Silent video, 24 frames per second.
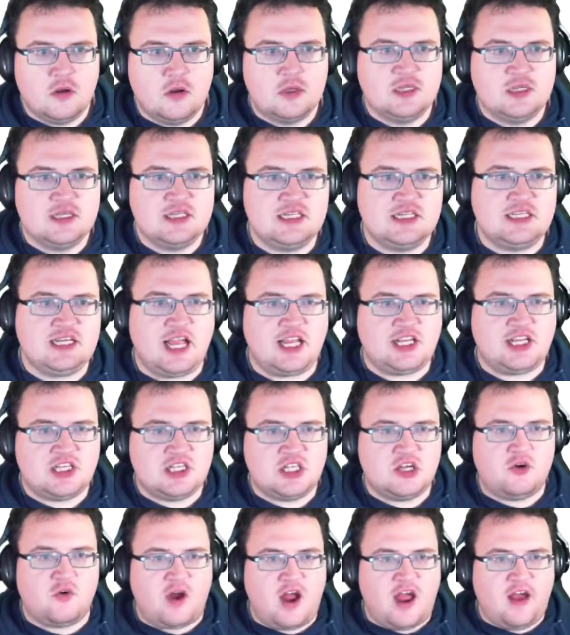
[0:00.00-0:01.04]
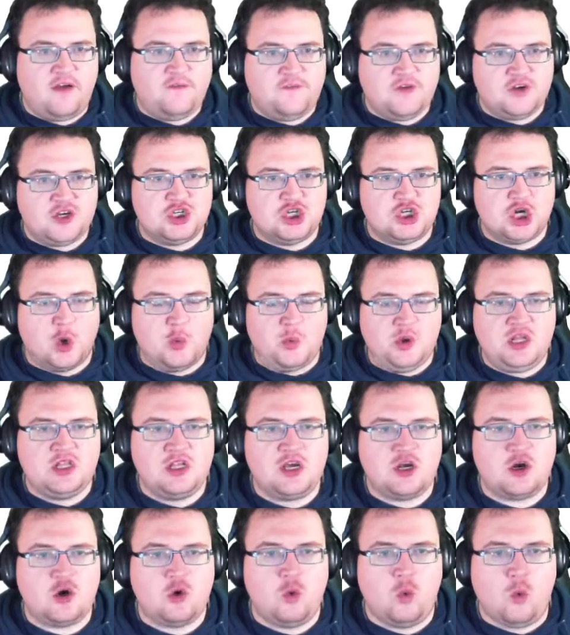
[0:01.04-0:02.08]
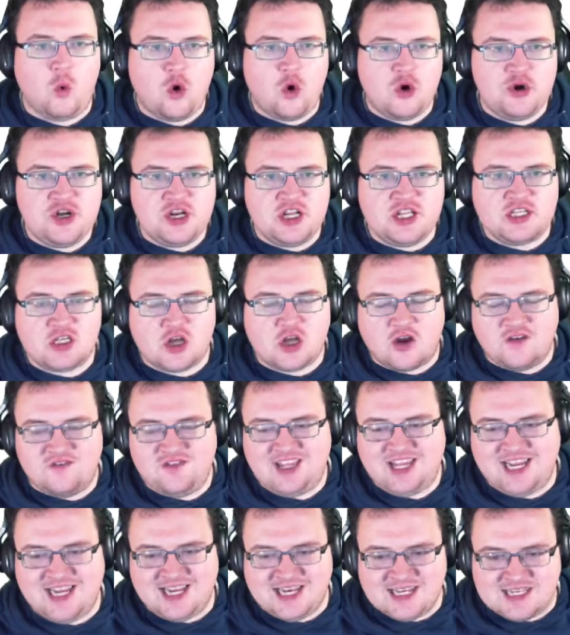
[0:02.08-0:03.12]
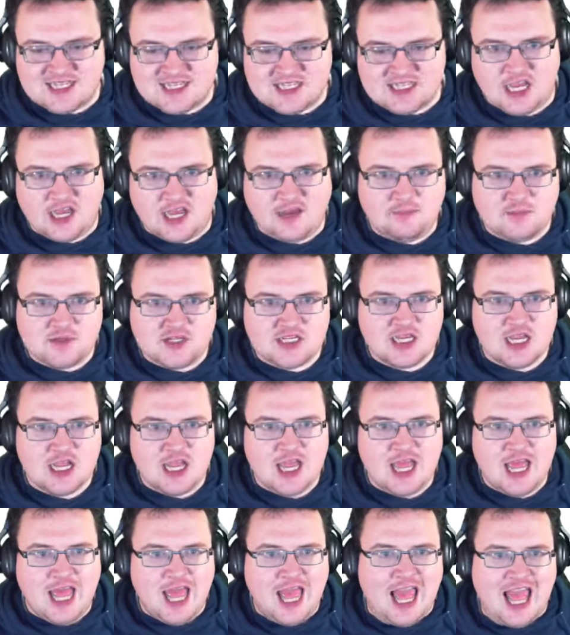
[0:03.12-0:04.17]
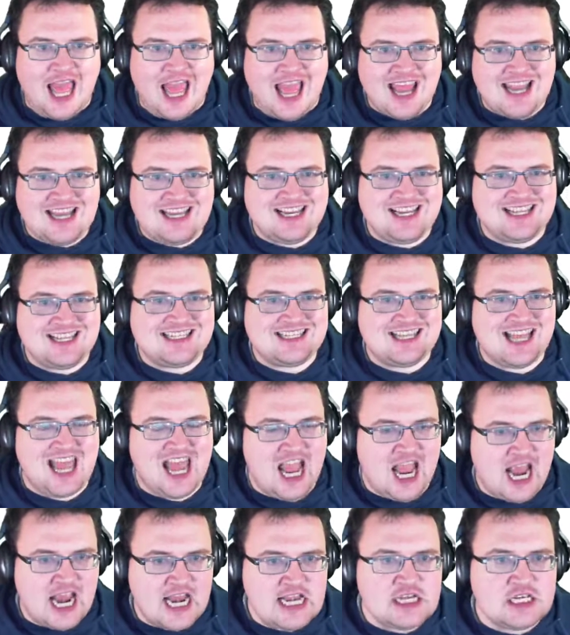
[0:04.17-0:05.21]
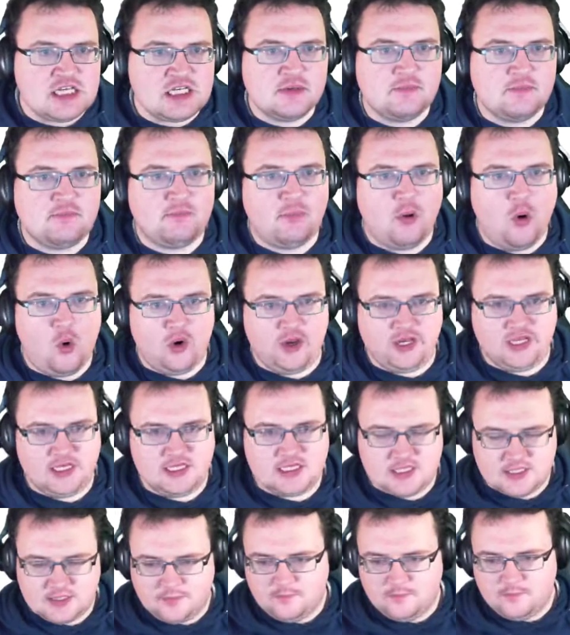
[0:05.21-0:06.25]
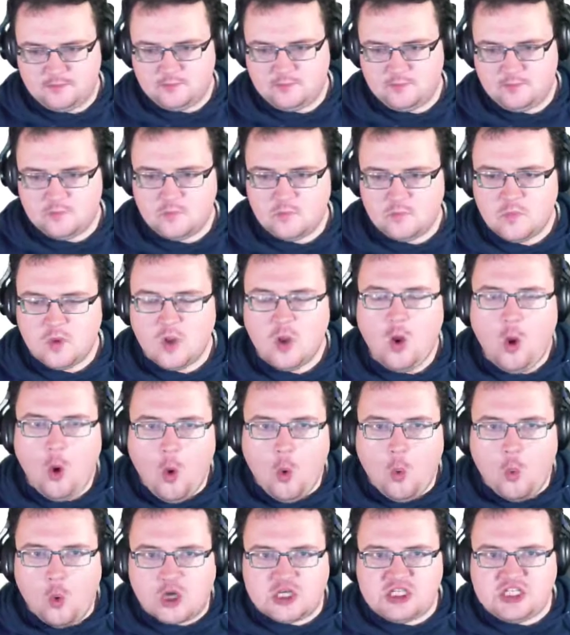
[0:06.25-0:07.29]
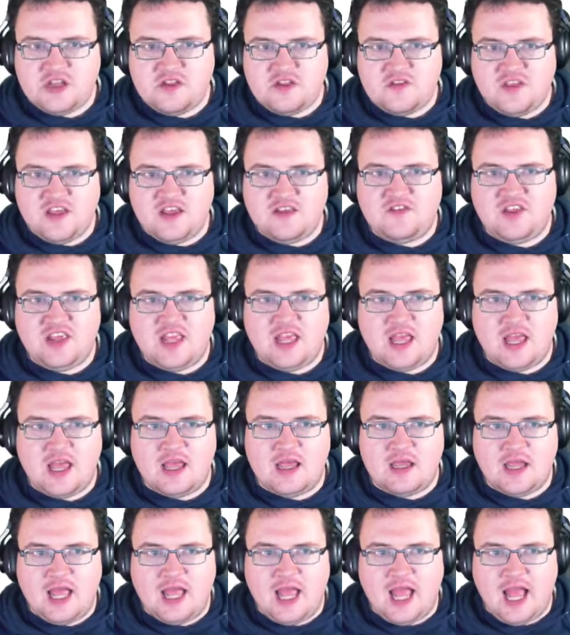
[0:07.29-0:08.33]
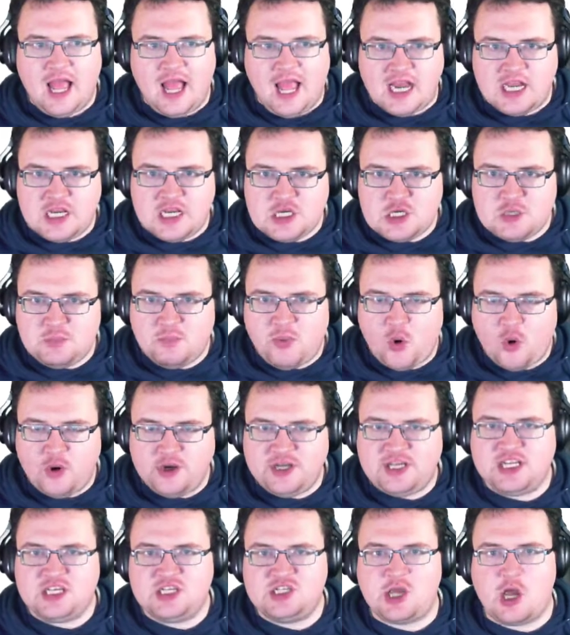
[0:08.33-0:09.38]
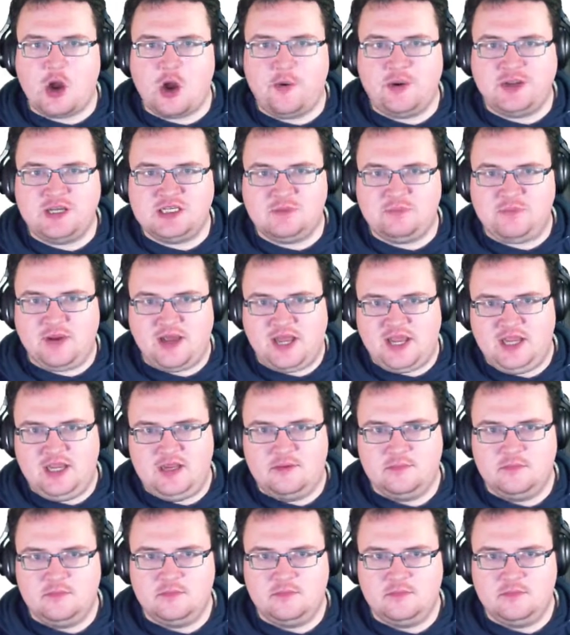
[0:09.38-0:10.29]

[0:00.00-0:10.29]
sketch the graph showing the coordinates of the intercept and its end point. What do you think the end point is going to be?